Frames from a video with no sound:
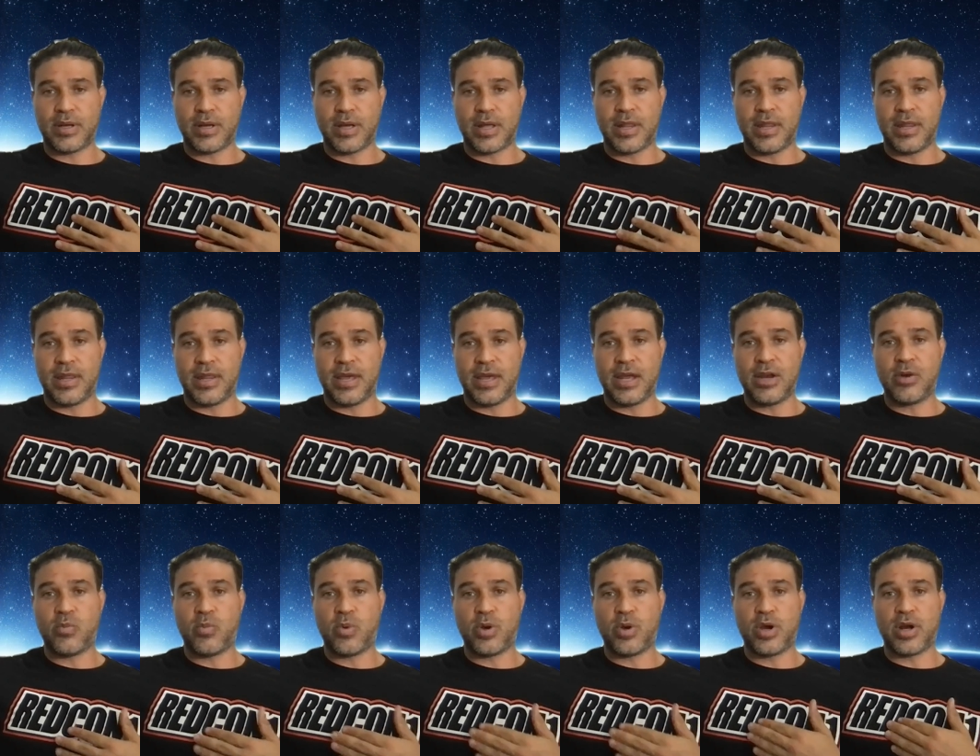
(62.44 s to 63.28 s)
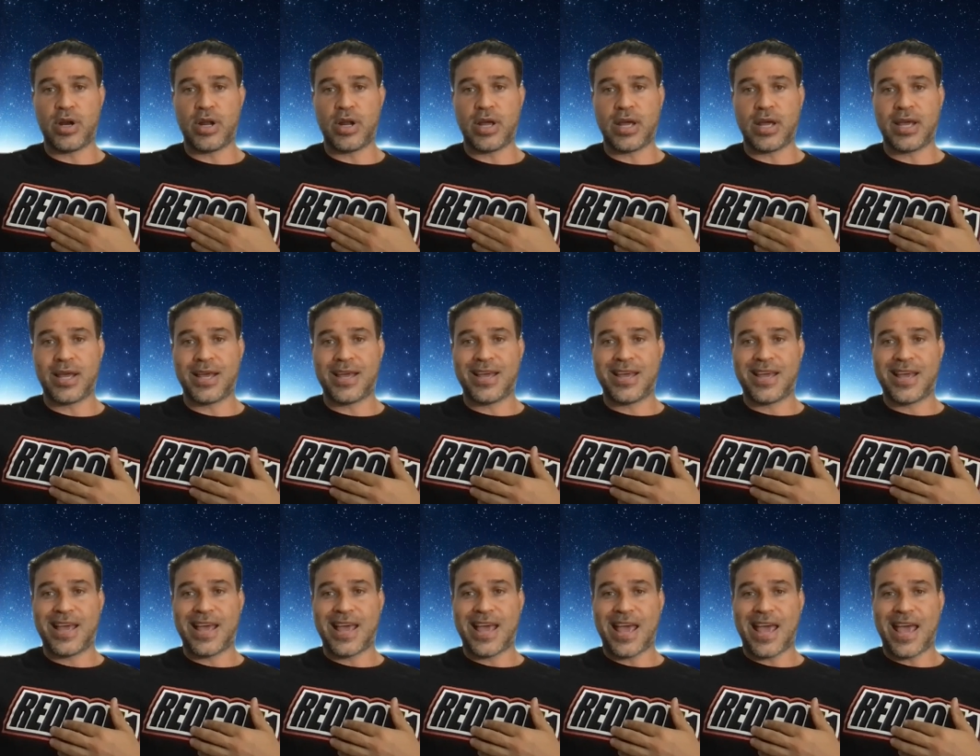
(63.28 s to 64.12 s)
and then we're going to
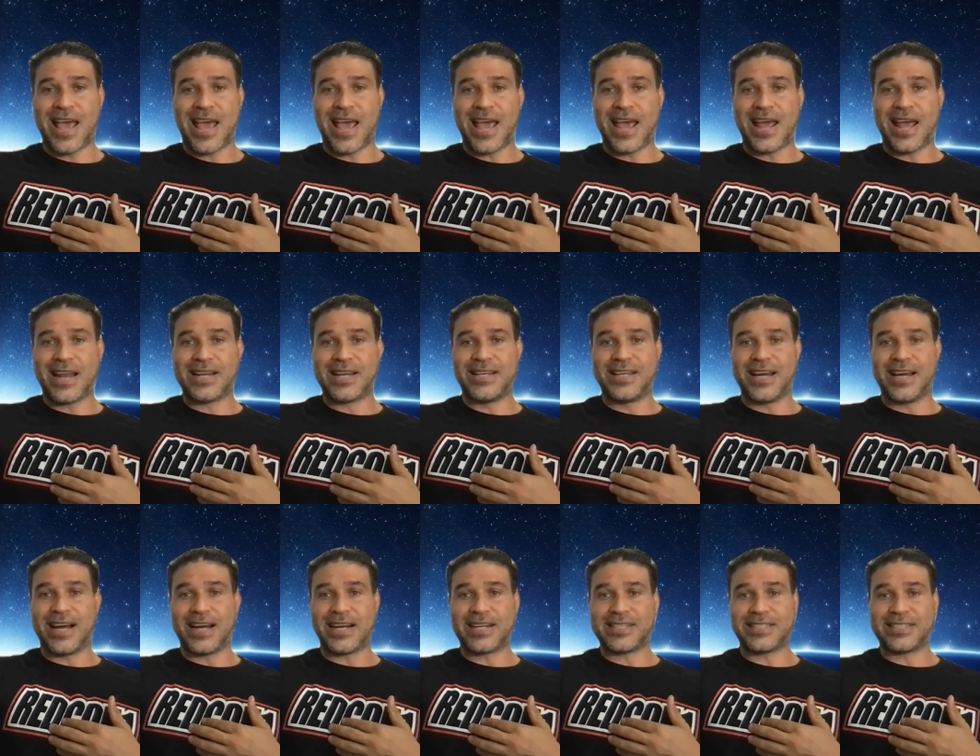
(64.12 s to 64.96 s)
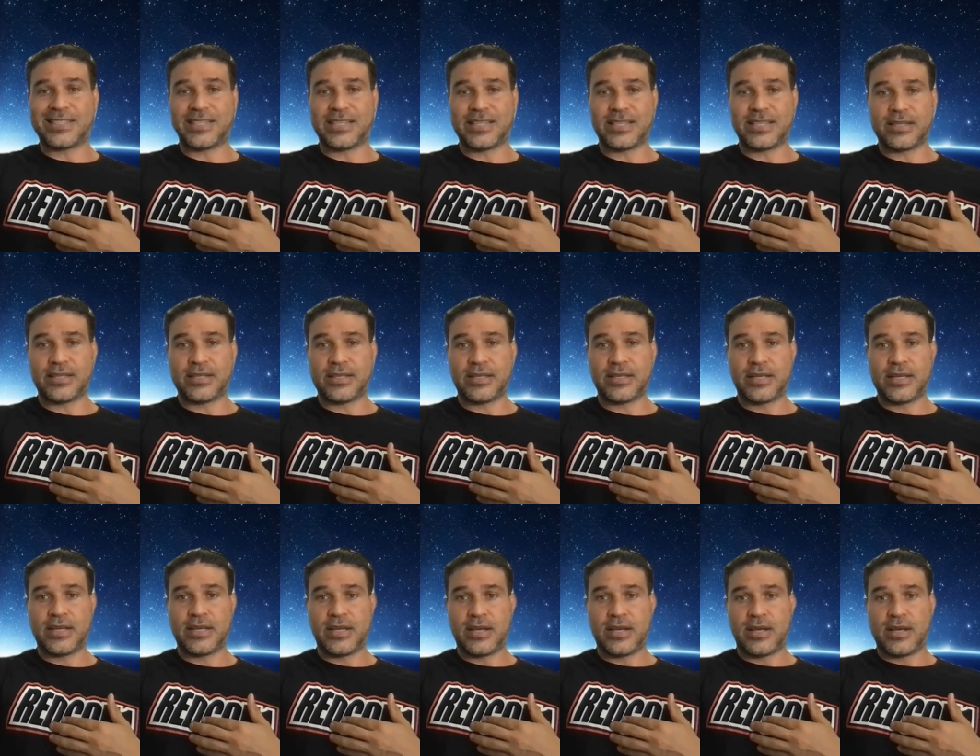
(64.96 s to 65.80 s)
adduct
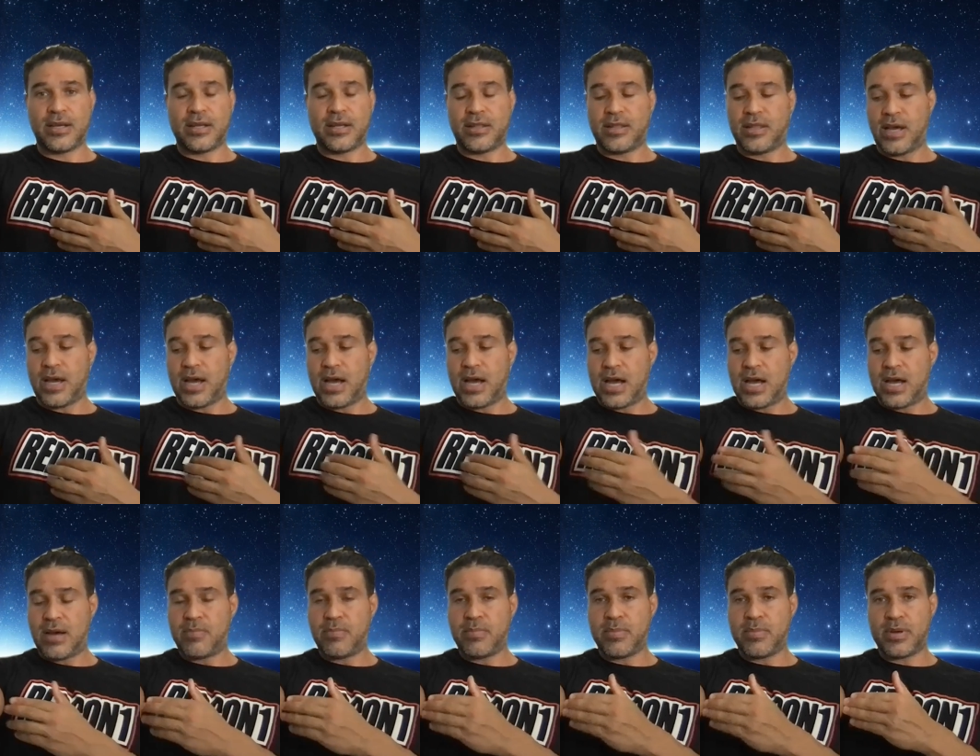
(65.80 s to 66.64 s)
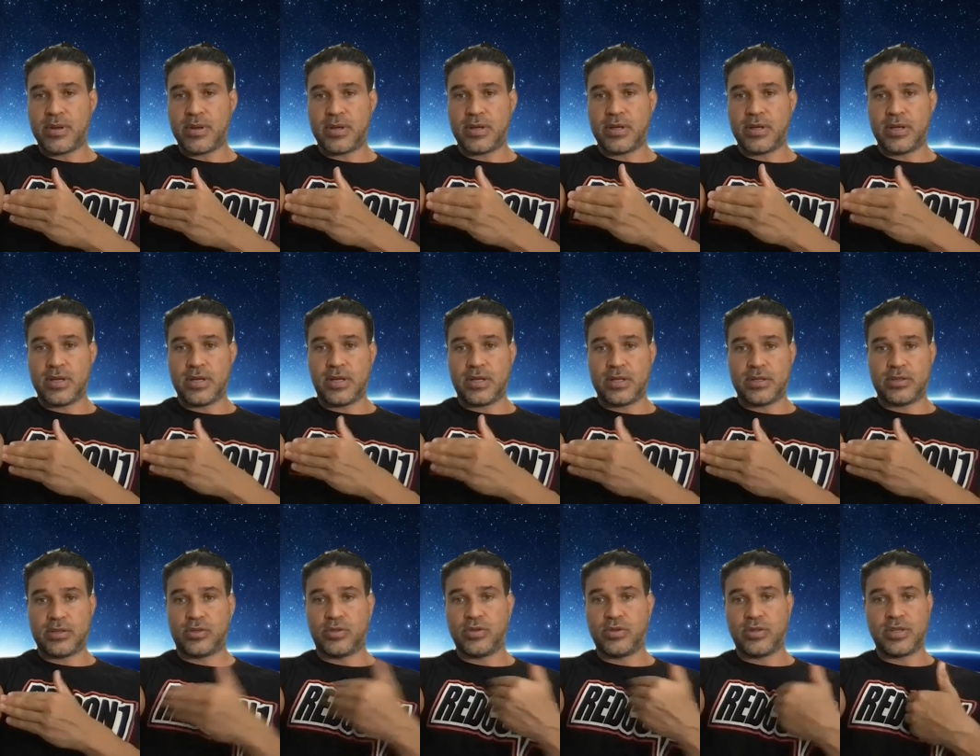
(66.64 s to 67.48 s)
the arm
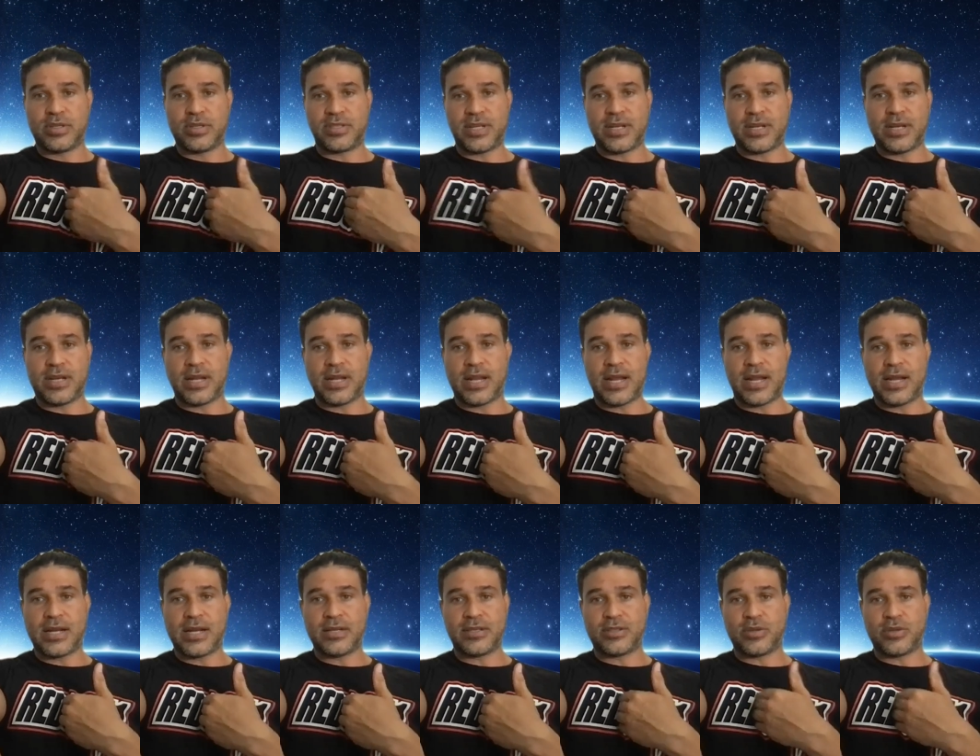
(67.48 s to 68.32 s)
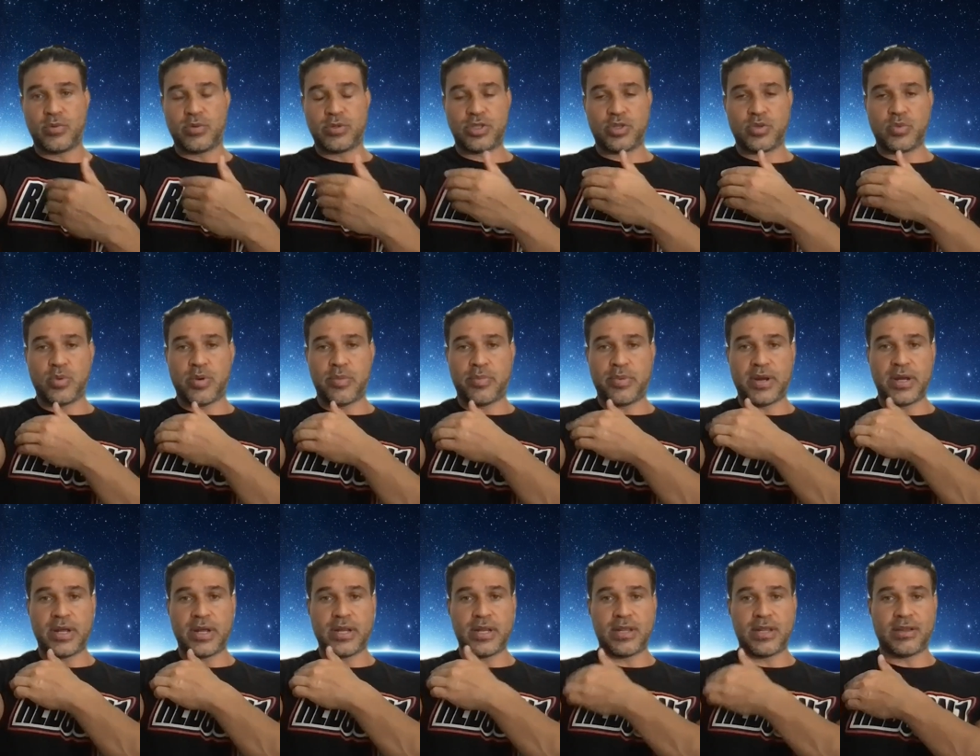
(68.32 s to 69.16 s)
to the center line, so which we're
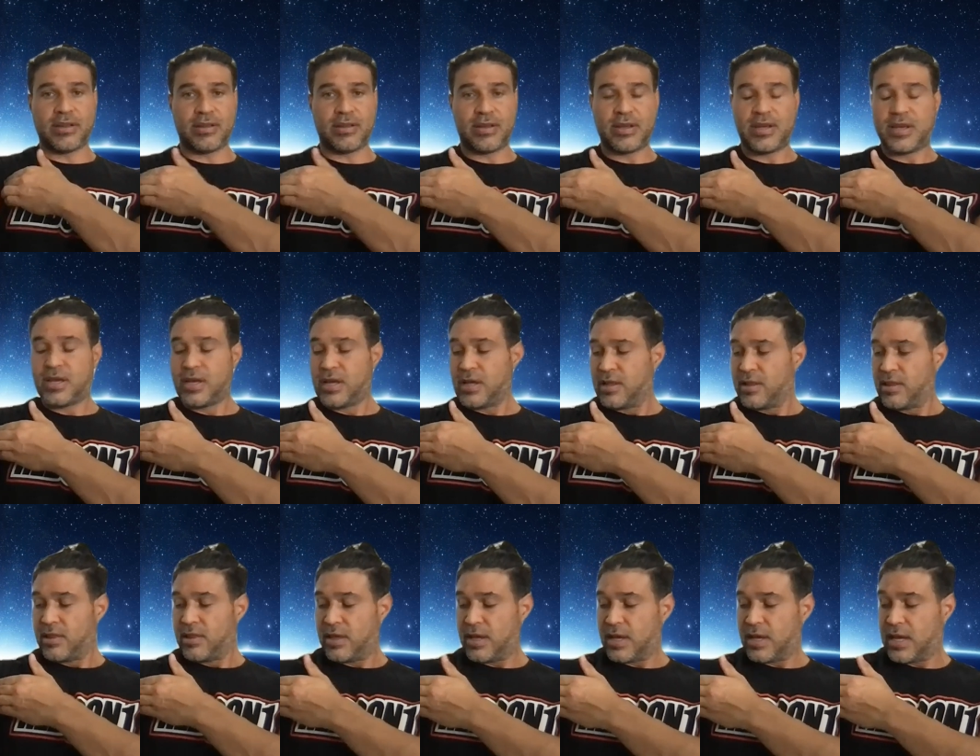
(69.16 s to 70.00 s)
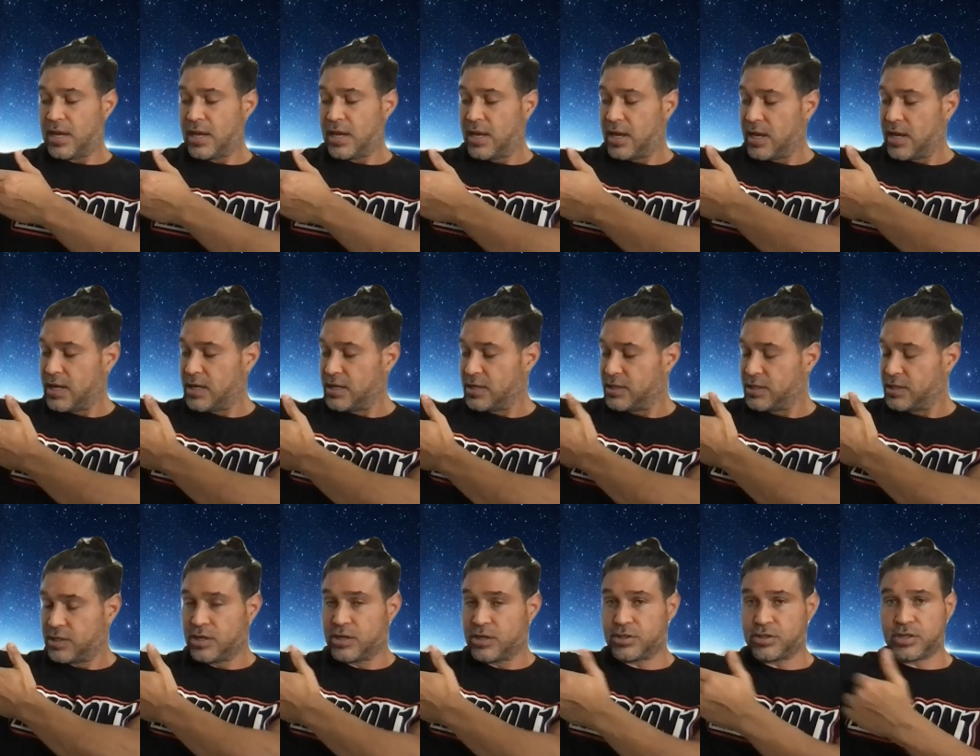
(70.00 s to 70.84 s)
bringing the
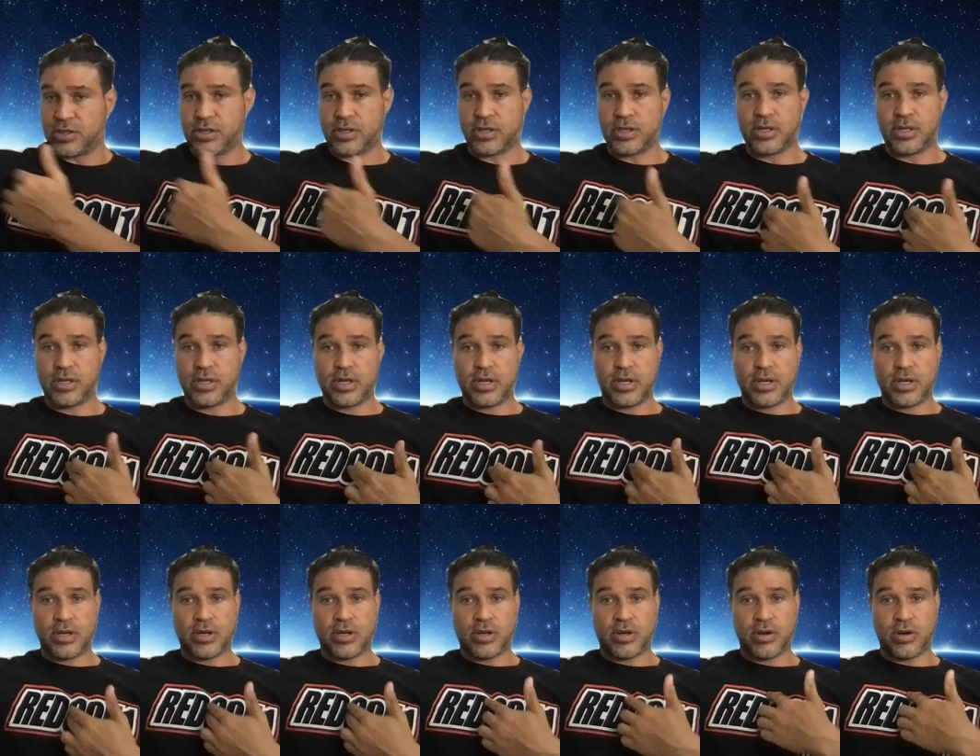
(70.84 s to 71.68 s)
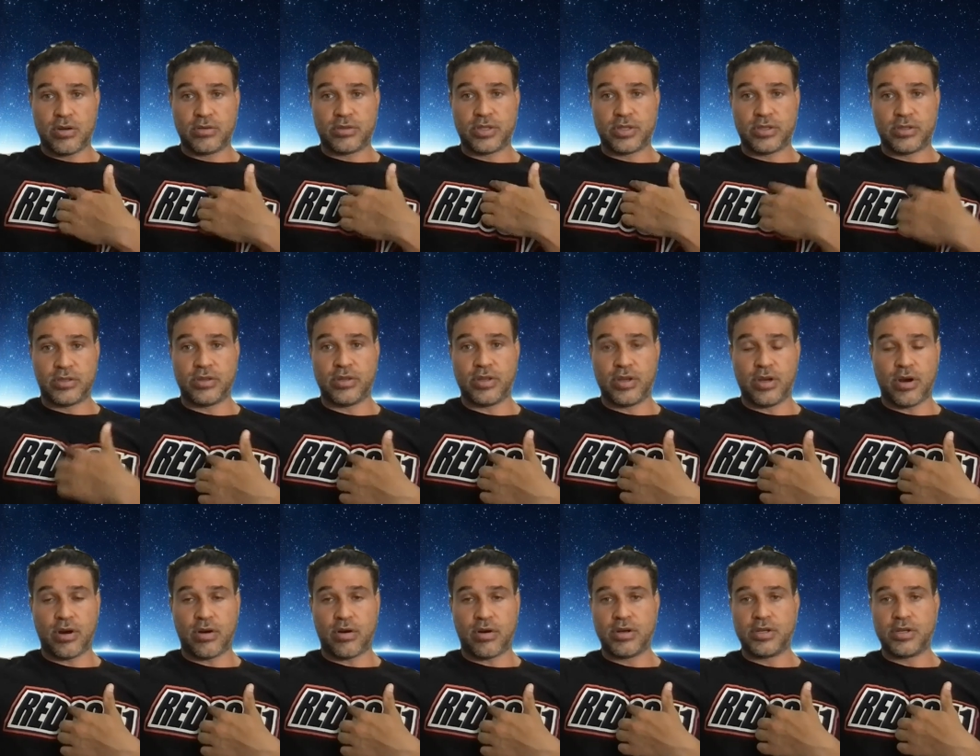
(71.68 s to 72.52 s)
insertion closer to the
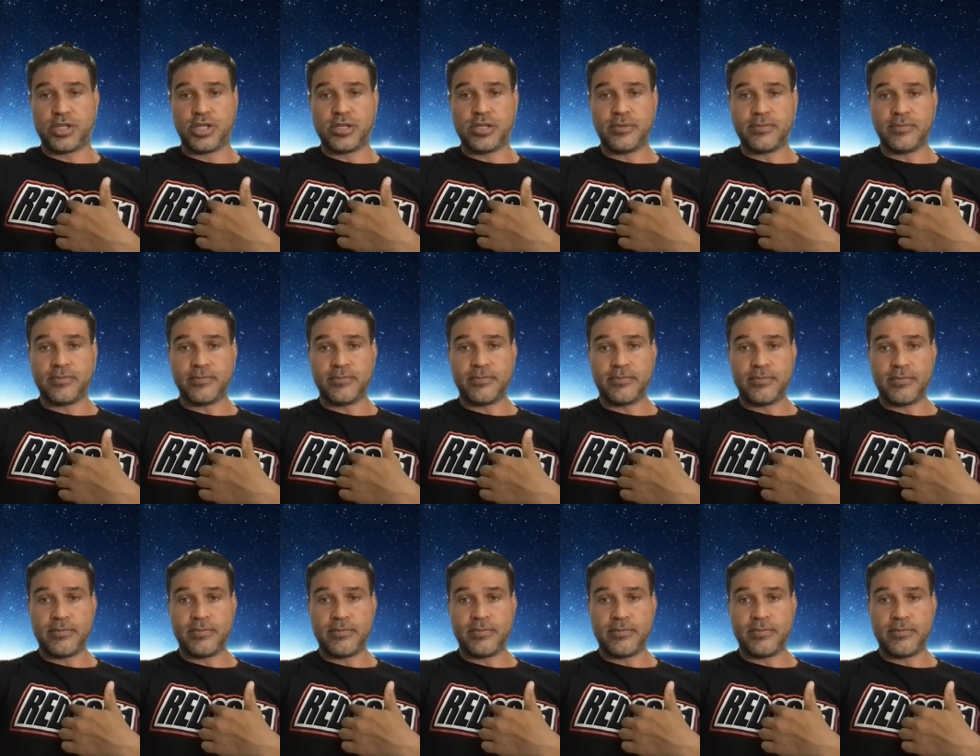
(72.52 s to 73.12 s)
origin,